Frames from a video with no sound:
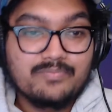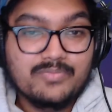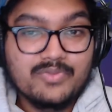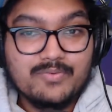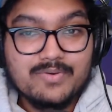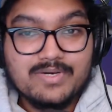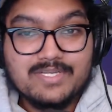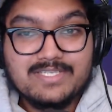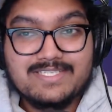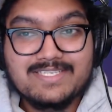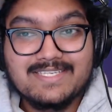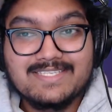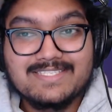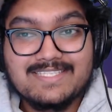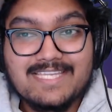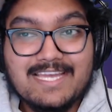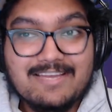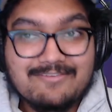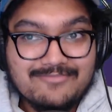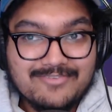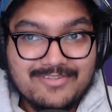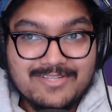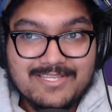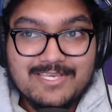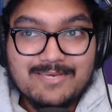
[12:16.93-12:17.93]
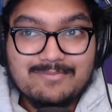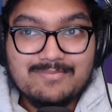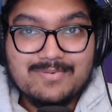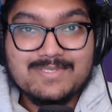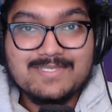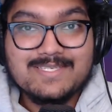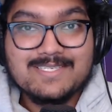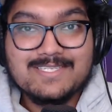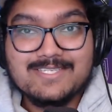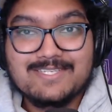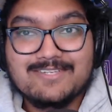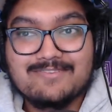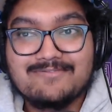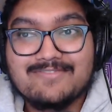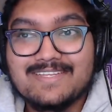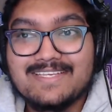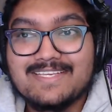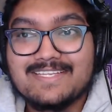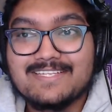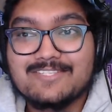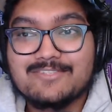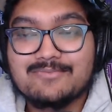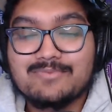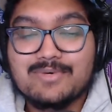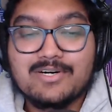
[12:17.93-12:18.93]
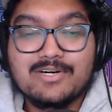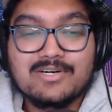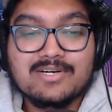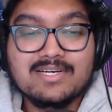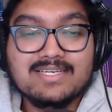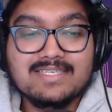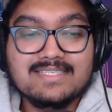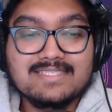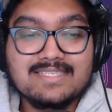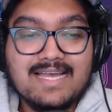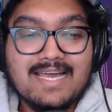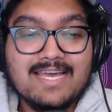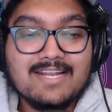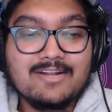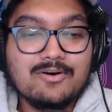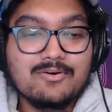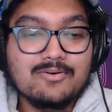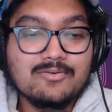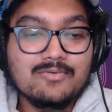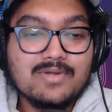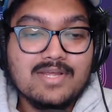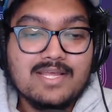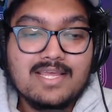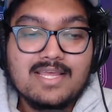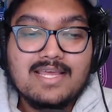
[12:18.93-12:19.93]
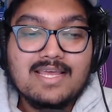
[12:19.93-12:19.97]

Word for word: which is definitely a position of need as well, because I don't